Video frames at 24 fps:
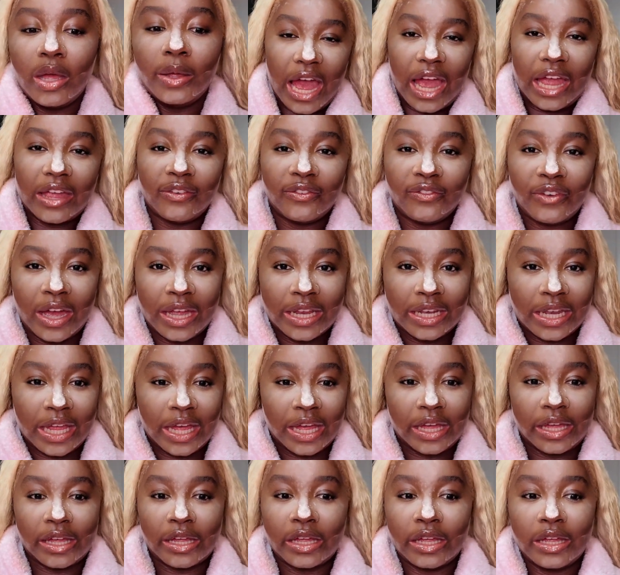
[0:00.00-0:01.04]
I find
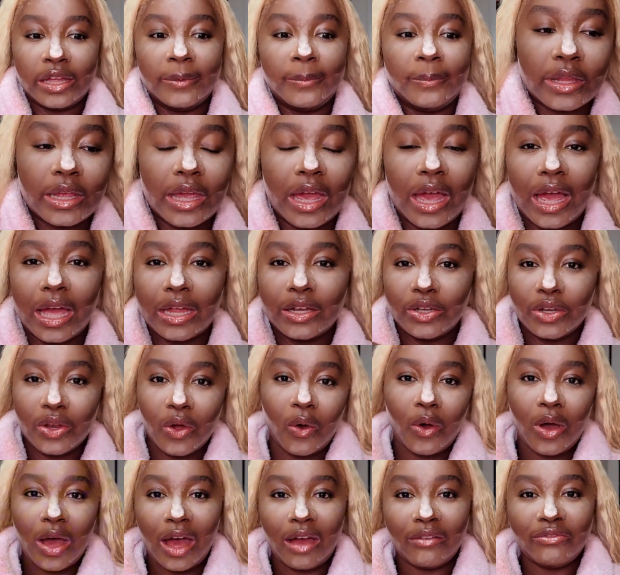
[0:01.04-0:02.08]
that I
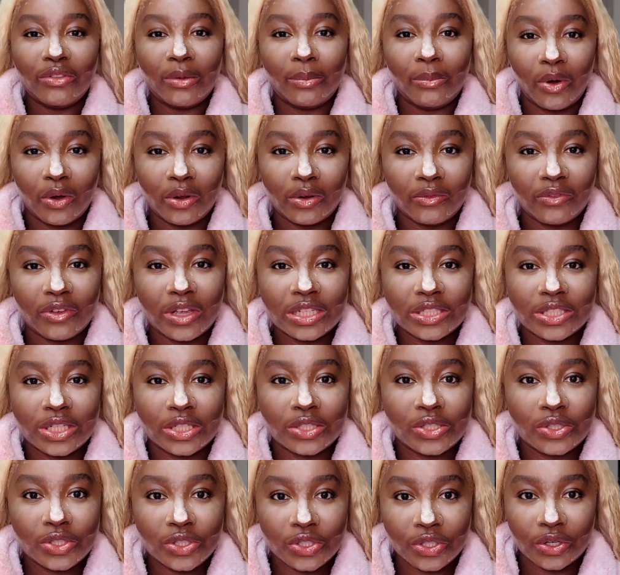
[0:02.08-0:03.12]
don't have the
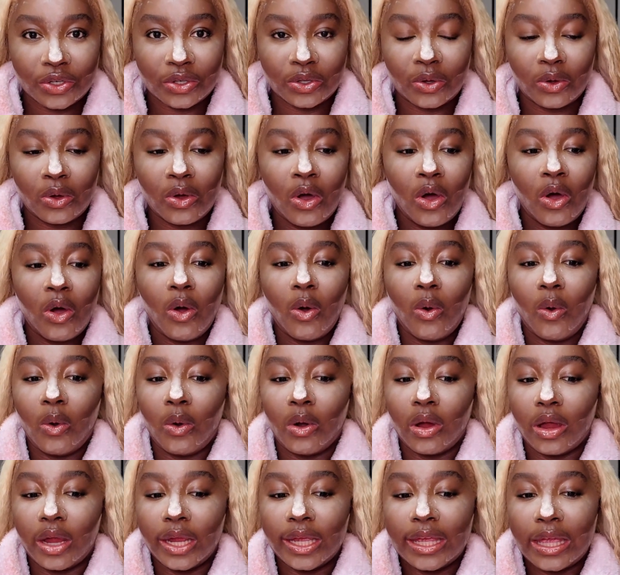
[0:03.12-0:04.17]
motivation to journal
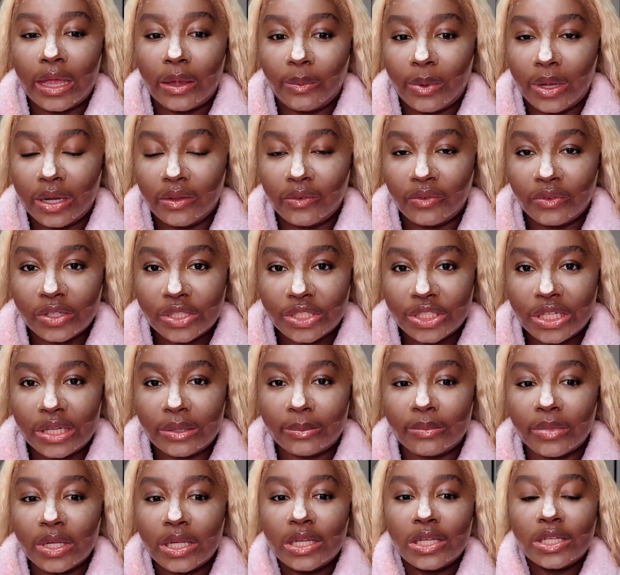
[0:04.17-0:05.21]
or get ready for
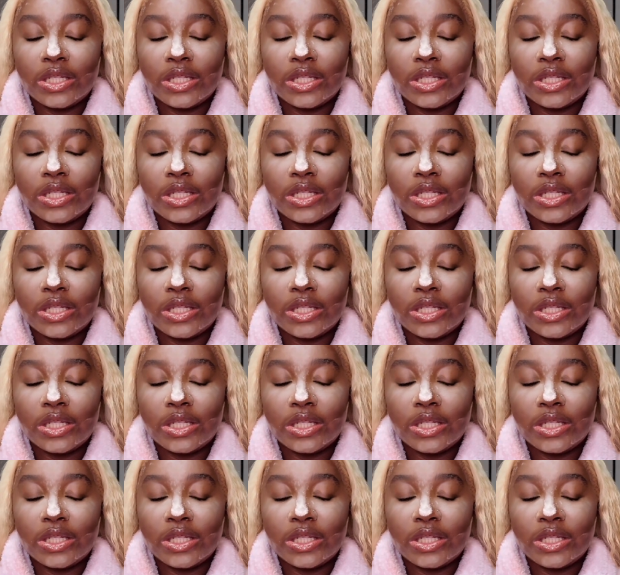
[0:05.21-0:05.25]
gym.